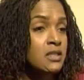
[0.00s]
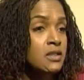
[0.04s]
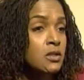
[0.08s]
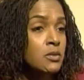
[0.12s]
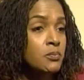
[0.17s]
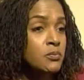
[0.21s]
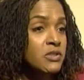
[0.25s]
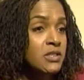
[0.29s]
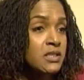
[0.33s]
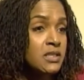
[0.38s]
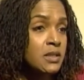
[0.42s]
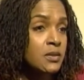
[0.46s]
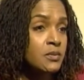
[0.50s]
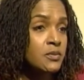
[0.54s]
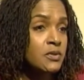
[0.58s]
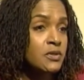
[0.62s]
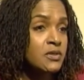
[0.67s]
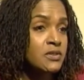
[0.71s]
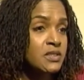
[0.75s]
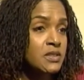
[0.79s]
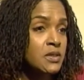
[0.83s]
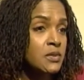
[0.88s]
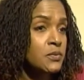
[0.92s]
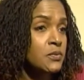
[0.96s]
the numbers,
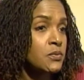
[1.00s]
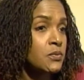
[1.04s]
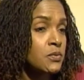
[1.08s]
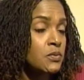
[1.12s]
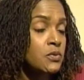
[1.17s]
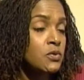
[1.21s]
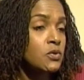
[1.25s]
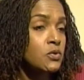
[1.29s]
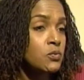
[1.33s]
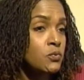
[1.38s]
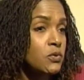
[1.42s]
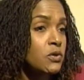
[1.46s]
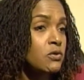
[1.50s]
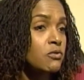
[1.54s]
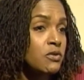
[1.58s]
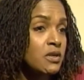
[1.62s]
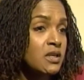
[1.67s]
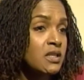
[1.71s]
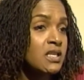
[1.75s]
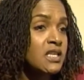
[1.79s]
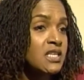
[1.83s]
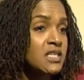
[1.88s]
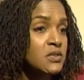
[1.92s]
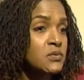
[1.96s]
and we
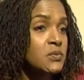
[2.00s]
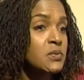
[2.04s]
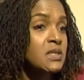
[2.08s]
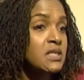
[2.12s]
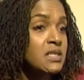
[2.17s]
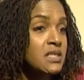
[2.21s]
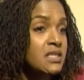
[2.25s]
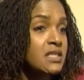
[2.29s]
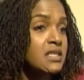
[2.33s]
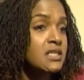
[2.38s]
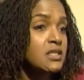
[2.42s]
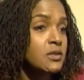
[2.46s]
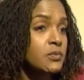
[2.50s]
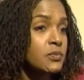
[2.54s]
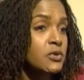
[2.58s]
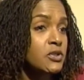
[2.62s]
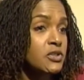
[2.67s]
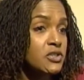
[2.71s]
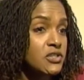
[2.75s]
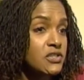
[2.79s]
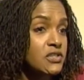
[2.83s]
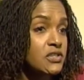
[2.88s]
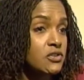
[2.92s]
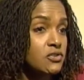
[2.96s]
realized we needed to
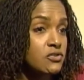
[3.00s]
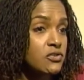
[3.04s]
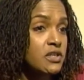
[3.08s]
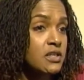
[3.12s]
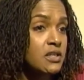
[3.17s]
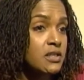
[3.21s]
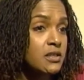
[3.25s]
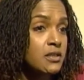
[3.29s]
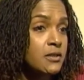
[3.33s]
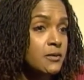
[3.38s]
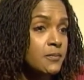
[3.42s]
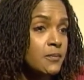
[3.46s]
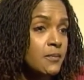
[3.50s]
purchase a truck.